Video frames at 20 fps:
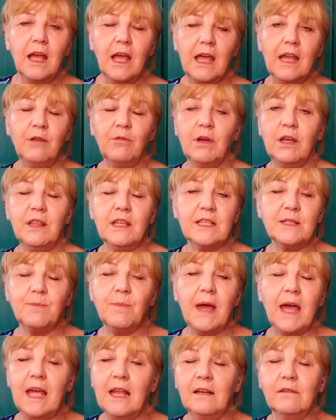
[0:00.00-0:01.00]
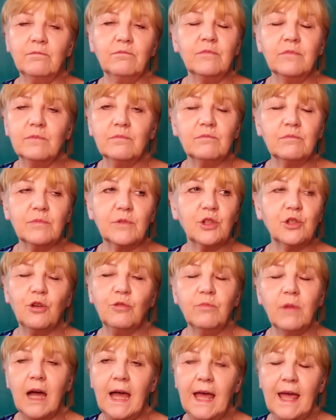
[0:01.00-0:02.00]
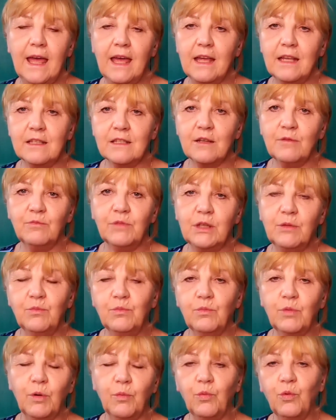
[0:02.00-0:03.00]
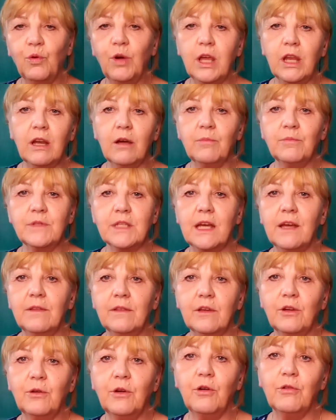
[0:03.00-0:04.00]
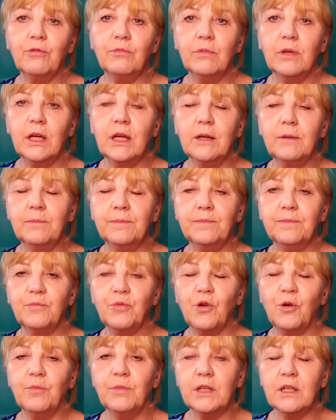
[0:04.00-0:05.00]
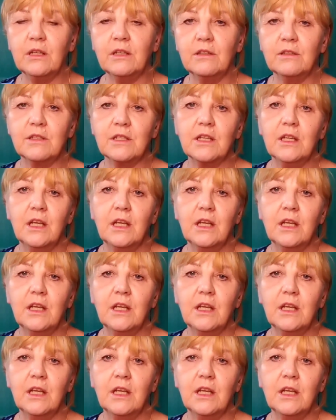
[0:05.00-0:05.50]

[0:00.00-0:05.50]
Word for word: Anyway, this man took my hand, and we were walking up and down the um, promenade